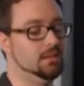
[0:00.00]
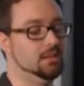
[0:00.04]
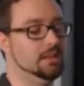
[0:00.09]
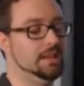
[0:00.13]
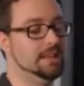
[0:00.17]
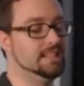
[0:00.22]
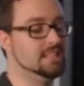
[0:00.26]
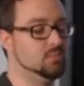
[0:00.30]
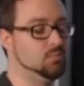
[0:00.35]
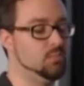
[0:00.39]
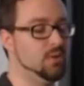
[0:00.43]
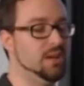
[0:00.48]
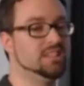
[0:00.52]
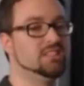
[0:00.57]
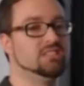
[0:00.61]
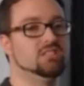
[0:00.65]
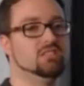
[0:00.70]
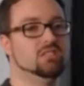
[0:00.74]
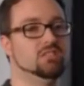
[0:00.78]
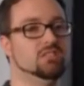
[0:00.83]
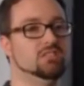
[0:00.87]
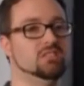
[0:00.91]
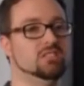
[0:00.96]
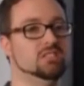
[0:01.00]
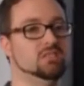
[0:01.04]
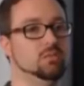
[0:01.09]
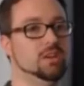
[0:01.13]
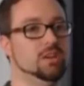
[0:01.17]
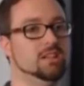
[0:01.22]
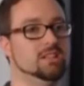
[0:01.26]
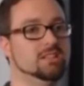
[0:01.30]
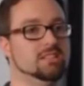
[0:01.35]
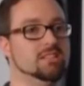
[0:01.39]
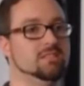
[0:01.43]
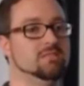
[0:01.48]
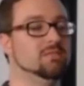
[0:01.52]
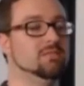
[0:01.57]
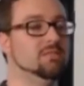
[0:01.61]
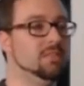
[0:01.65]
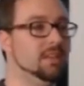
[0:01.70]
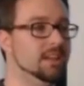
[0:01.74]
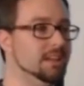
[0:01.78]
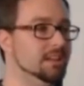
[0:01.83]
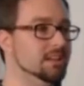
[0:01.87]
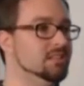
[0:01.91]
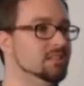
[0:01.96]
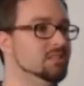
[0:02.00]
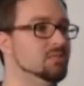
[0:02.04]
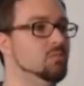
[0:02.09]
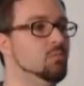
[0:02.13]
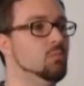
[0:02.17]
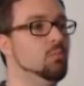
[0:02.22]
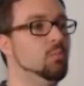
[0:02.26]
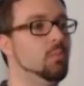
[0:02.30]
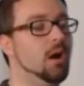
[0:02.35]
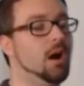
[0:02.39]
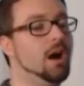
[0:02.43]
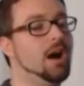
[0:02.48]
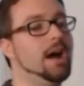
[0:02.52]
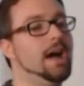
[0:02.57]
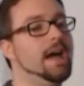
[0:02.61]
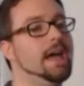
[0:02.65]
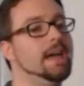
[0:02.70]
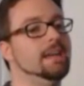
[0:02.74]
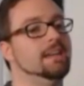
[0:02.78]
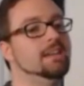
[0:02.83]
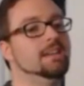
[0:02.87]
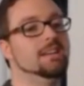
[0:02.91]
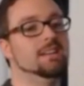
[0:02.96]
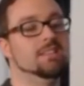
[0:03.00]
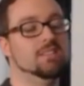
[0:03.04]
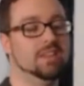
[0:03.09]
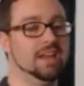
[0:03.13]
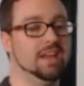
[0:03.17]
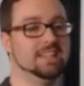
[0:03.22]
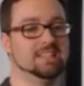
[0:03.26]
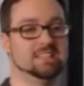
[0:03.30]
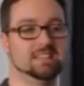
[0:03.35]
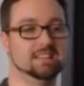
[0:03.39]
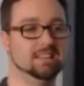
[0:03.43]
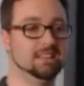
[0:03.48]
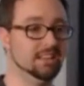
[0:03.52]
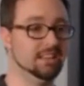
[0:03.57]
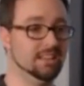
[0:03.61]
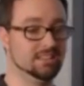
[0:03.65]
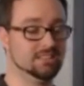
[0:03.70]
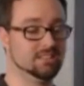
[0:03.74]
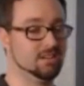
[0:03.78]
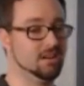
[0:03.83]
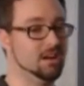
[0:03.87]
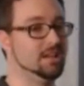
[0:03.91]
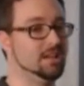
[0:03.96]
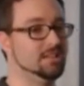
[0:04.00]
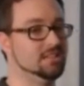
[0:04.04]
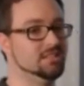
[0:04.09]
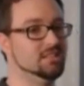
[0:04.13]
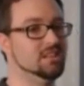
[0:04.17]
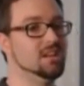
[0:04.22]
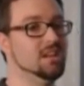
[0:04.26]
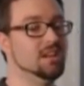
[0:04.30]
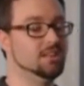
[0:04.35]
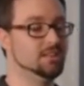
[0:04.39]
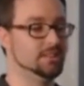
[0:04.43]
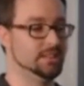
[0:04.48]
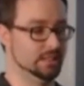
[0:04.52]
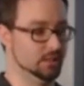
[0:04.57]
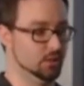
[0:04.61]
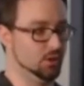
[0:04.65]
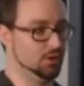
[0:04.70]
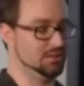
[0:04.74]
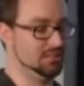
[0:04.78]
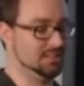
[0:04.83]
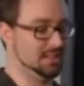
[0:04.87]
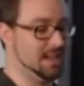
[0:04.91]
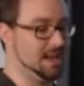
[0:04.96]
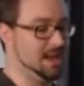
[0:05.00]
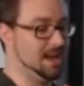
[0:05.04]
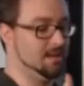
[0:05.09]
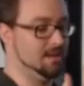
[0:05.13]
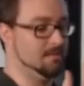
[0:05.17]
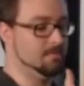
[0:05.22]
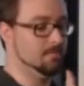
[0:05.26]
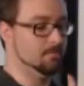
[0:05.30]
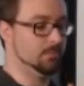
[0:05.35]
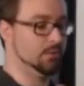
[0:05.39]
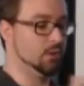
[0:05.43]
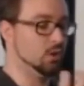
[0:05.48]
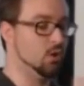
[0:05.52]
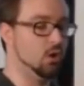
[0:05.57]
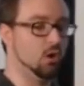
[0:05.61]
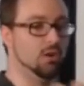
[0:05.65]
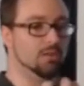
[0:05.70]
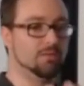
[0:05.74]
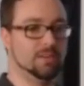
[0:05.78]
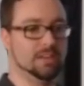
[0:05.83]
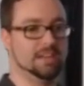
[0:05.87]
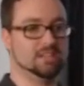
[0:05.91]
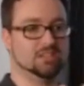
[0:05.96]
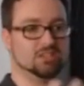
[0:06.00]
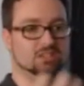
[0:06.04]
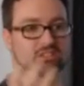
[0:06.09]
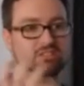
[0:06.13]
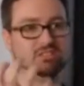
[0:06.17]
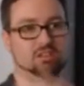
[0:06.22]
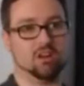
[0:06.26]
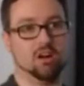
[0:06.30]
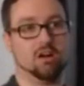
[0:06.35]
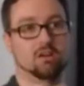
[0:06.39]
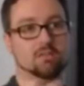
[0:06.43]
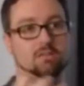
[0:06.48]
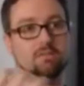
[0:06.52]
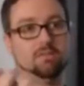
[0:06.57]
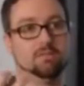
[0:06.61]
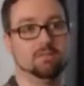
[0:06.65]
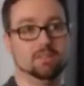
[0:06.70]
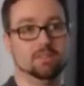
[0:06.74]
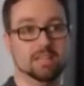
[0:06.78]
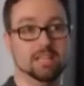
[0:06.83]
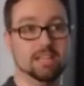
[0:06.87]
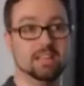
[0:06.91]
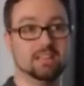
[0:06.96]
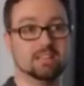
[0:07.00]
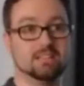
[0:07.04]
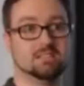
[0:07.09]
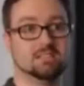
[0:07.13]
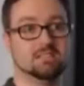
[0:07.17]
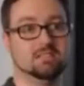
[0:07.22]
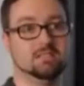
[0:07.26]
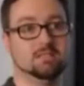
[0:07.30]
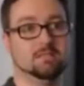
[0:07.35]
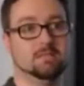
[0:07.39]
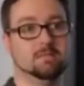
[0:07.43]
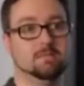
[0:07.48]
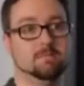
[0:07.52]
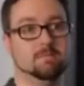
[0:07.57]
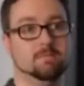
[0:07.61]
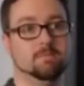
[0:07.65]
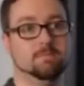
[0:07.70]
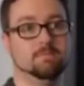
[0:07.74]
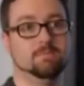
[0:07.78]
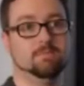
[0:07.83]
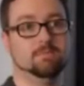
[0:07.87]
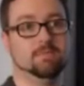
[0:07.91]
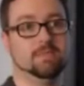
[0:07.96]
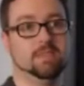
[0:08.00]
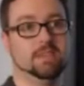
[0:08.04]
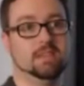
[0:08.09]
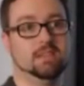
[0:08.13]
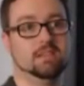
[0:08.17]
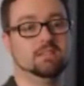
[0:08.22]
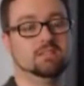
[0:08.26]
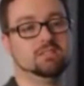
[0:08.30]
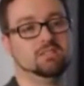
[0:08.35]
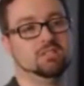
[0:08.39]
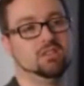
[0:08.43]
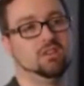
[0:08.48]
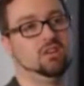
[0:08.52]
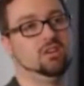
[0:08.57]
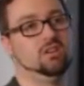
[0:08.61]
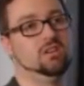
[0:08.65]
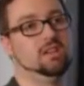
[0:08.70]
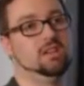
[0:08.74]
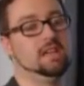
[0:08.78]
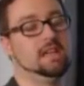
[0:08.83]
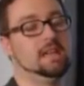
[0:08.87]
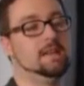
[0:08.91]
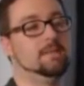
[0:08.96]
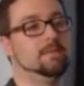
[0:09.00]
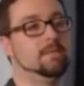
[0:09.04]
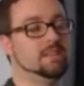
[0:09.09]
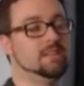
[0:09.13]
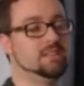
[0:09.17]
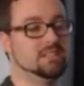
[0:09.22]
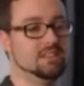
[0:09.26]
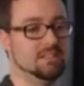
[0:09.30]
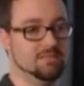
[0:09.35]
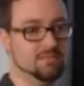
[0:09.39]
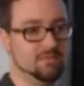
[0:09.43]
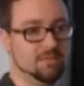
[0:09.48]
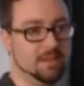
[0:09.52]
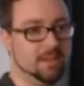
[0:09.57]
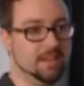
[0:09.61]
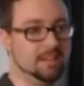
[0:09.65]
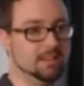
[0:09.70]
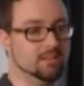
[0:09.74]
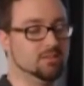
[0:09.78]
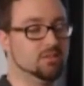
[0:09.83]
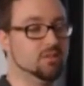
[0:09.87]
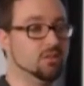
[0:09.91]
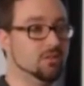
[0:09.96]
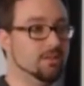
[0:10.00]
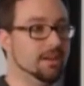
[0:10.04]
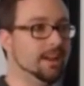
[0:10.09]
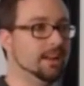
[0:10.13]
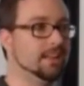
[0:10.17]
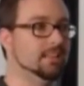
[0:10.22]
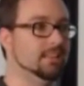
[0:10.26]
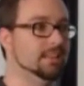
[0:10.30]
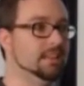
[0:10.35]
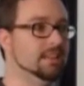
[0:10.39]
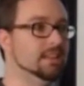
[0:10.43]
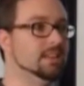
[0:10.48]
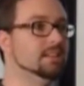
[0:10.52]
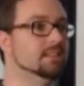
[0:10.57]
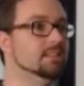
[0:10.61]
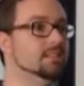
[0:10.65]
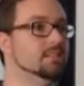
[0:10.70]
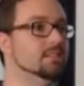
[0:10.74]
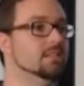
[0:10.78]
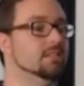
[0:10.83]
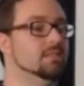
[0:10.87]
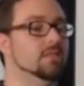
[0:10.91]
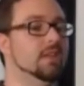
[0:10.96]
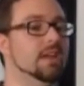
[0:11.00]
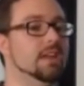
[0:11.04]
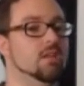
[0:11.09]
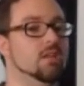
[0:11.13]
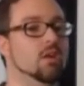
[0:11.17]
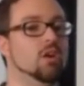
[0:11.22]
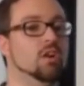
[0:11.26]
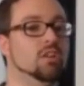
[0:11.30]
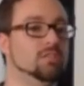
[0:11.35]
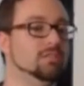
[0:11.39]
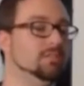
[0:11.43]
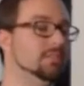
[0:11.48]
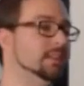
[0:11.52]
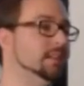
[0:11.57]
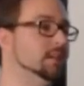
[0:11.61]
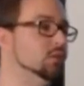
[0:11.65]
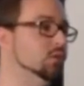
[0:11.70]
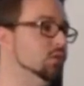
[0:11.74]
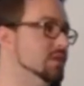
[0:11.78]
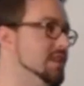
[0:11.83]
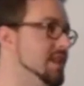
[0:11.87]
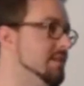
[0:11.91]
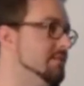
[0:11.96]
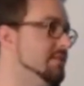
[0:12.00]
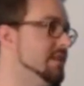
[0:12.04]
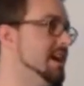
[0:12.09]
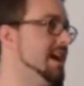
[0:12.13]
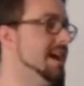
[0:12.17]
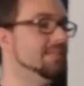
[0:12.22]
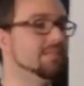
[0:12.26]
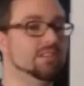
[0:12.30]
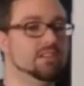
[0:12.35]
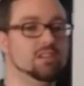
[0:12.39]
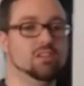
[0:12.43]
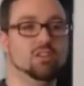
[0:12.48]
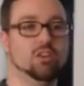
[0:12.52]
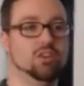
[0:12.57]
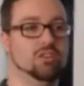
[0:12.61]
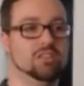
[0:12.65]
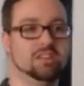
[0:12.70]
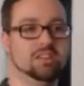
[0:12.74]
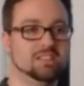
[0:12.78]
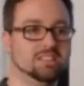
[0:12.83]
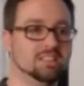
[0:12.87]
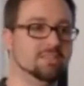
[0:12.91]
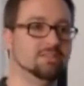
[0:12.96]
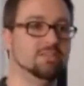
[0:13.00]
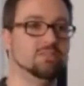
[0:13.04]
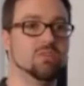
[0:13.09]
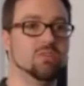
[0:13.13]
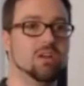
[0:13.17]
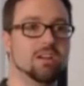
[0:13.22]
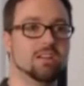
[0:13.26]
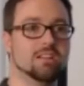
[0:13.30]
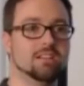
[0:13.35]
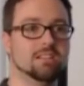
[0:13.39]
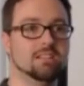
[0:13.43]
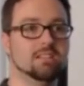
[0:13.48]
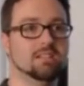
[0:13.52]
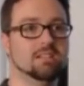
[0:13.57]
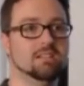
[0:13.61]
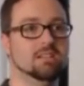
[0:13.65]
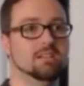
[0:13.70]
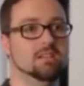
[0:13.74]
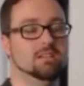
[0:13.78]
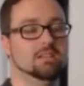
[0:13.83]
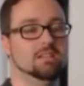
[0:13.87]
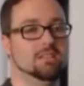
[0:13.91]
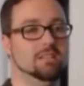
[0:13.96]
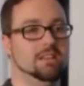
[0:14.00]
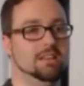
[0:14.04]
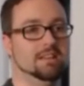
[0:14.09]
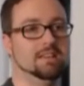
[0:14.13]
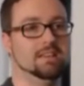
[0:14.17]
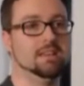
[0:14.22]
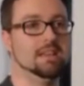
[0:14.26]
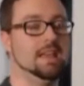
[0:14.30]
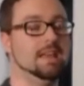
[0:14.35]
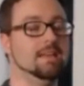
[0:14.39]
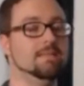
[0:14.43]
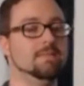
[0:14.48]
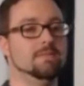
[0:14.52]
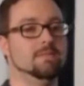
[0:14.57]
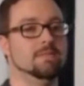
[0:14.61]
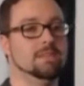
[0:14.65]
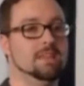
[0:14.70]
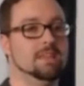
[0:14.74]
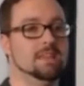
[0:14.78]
its best use is when it's configured by the SE Linux guys to lock down core features of Linux. So if it's configured correctly, then hopefully you'll never ever know that it's even running. Like, if